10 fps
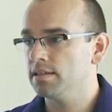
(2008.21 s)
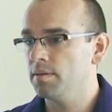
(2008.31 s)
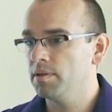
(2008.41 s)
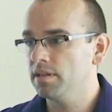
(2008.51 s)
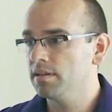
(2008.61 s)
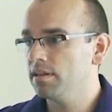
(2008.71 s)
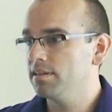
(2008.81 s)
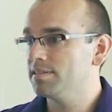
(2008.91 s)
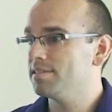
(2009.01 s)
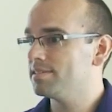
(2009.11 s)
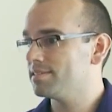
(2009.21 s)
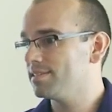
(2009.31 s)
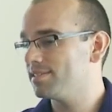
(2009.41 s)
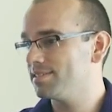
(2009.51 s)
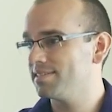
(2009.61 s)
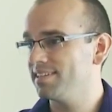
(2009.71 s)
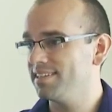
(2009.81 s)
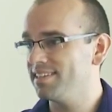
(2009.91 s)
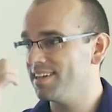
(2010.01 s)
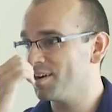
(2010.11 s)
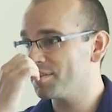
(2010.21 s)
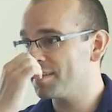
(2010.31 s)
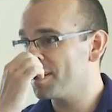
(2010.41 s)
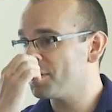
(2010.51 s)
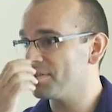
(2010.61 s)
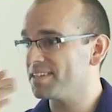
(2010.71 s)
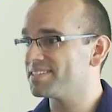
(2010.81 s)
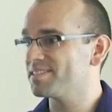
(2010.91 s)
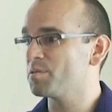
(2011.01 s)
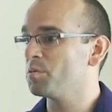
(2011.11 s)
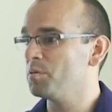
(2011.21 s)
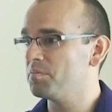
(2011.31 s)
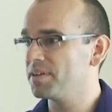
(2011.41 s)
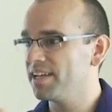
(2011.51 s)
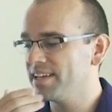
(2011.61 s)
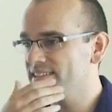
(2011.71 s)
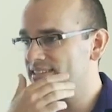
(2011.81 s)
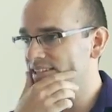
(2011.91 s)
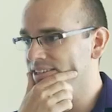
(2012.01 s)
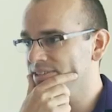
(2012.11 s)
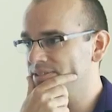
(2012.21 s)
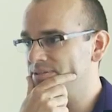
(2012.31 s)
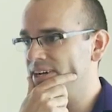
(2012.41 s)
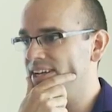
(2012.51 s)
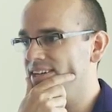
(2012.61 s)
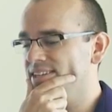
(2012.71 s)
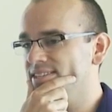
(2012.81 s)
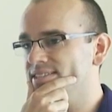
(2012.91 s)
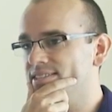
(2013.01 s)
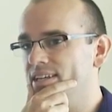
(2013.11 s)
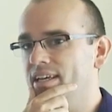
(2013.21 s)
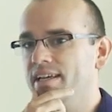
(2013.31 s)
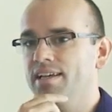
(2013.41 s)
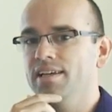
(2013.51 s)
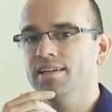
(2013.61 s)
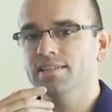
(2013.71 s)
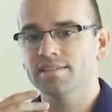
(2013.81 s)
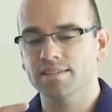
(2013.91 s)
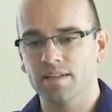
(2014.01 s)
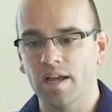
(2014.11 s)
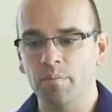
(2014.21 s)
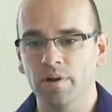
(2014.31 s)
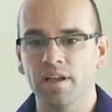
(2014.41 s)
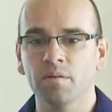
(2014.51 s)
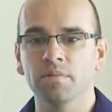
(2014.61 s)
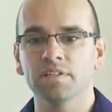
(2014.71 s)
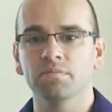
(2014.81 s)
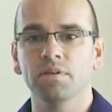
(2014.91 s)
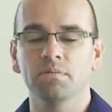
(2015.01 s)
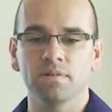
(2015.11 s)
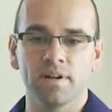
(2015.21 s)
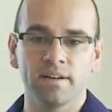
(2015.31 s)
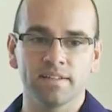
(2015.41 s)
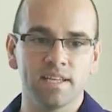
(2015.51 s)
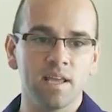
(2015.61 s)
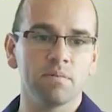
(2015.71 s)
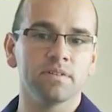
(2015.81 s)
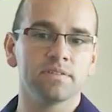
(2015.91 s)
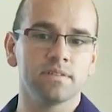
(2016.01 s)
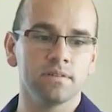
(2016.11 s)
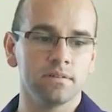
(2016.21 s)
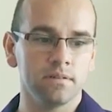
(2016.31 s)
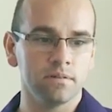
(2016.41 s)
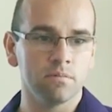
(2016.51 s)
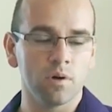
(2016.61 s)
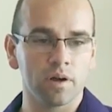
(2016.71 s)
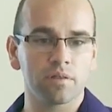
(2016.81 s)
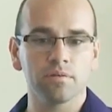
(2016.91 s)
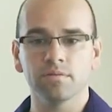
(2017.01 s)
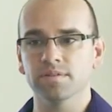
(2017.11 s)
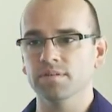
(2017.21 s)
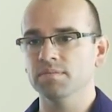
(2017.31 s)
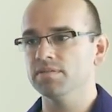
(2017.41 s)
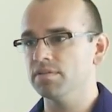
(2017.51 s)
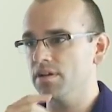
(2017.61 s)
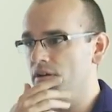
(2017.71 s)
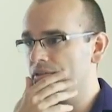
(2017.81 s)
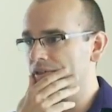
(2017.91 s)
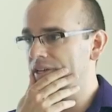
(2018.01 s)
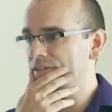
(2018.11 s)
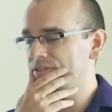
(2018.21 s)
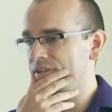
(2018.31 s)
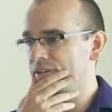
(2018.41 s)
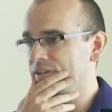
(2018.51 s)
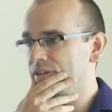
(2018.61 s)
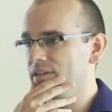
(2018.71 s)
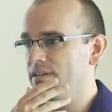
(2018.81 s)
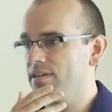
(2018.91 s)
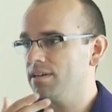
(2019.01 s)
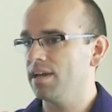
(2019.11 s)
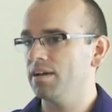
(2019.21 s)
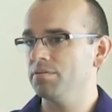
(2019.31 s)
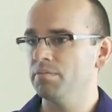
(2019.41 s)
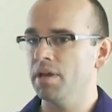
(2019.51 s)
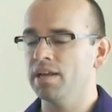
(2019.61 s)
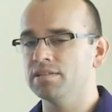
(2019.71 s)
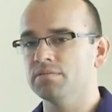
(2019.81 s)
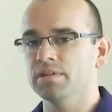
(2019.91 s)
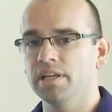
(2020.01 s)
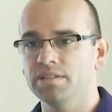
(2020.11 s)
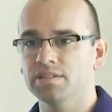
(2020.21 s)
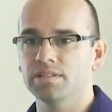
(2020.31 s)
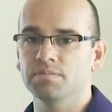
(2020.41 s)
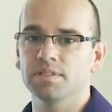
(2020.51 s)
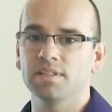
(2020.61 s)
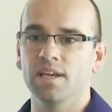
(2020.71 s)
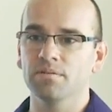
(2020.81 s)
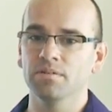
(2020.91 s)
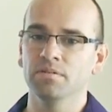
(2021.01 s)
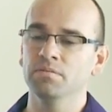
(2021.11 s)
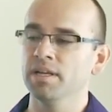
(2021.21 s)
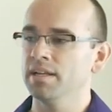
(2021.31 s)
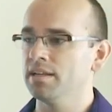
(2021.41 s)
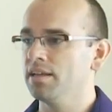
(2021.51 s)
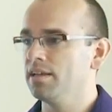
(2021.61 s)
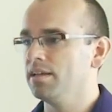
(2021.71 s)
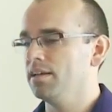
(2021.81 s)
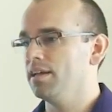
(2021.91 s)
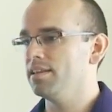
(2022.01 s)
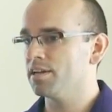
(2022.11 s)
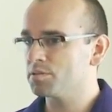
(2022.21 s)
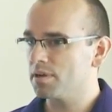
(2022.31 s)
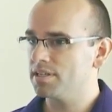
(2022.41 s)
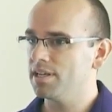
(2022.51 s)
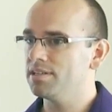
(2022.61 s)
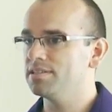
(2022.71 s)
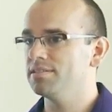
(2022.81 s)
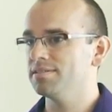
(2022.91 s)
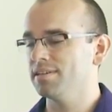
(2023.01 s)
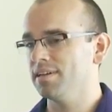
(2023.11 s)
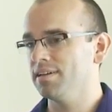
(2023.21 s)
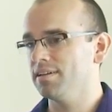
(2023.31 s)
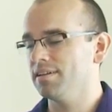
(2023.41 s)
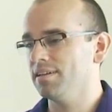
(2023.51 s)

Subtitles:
I mean, this is the art therapist's group skills, right? Is I'm bringing a bunch of people around a table to work through some difficult things, and how do we manage the relationships in that room, and the expectations, and